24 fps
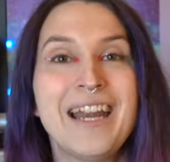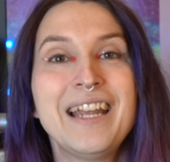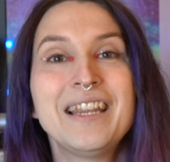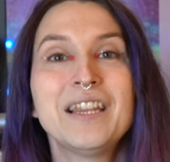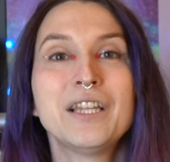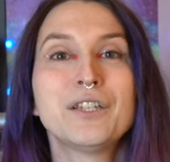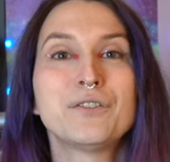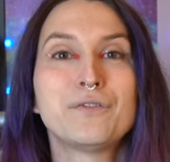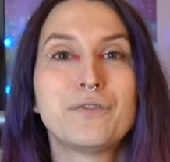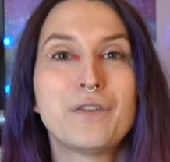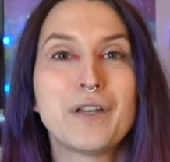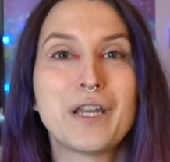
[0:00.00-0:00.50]
In
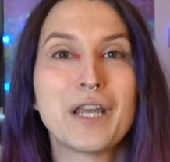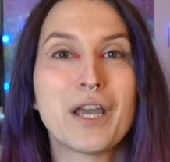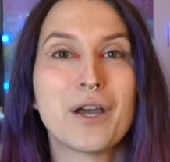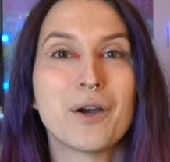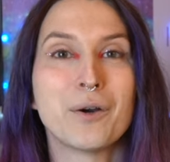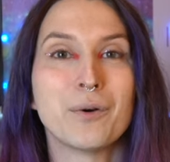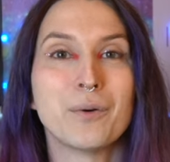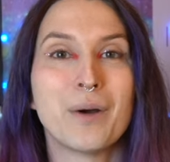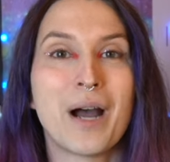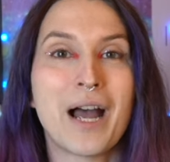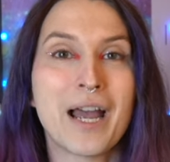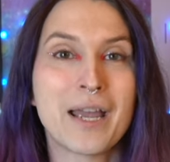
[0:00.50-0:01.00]
this
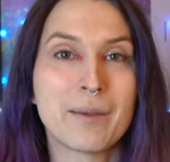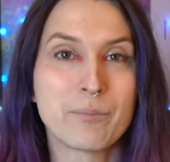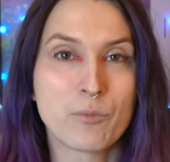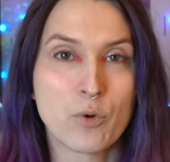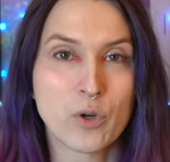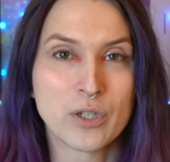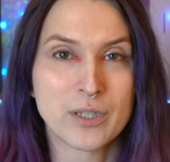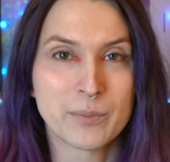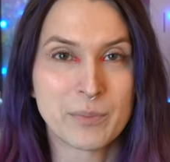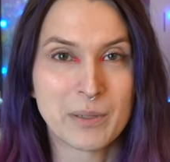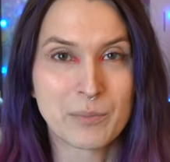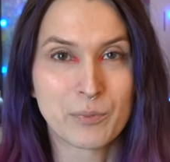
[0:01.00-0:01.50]
video, I am
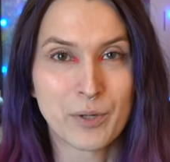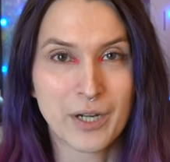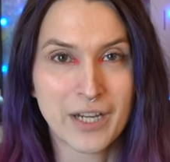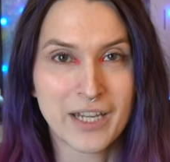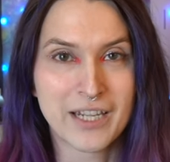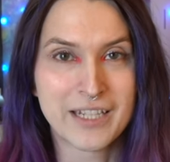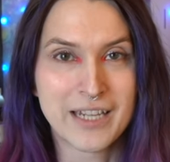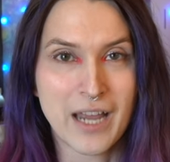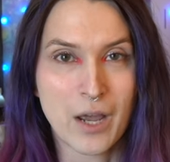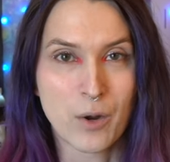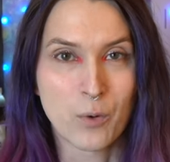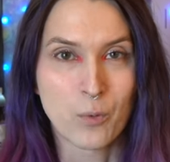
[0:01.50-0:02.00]
going to be
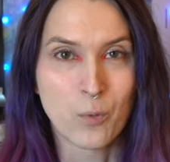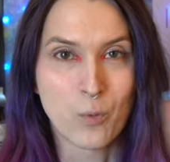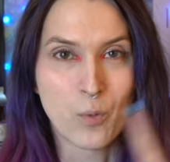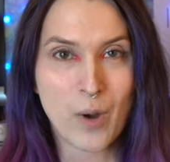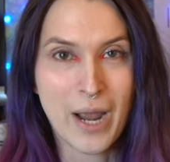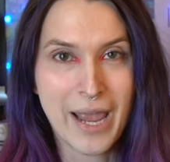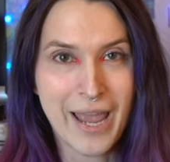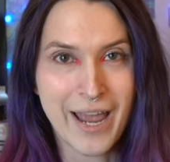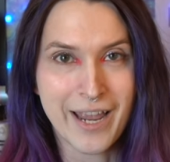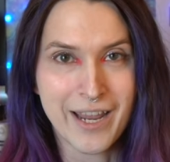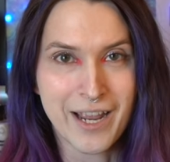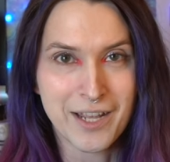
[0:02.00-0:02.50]
breaking down
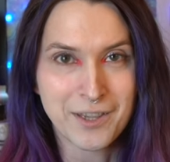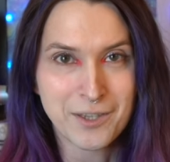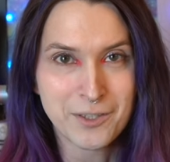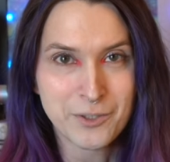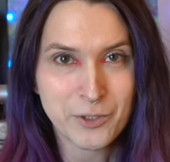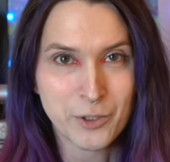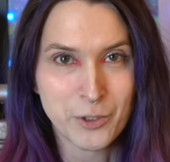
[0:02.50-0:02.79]
why I got the